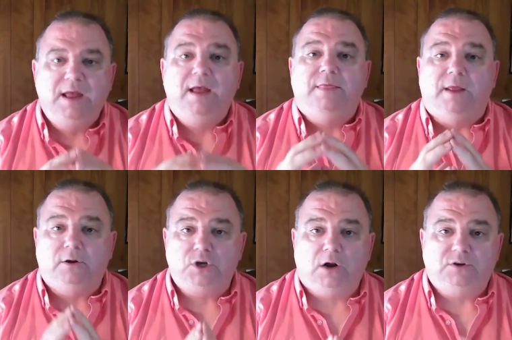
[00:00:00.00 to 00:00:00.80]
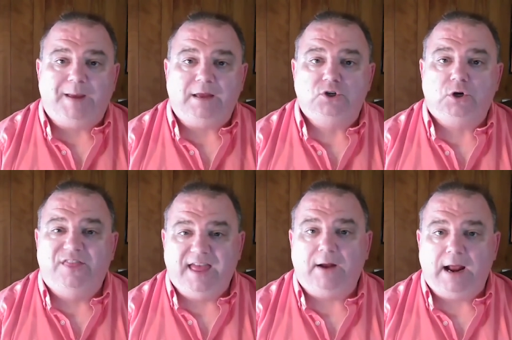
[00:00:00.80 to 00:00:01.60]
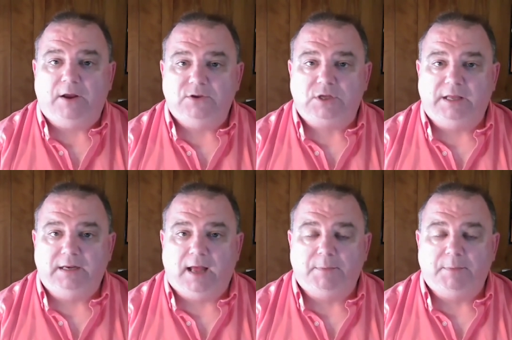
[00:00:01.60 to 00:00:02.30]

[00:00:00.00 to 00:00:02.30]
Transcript: They're in charge of making sure their area is cleaned up.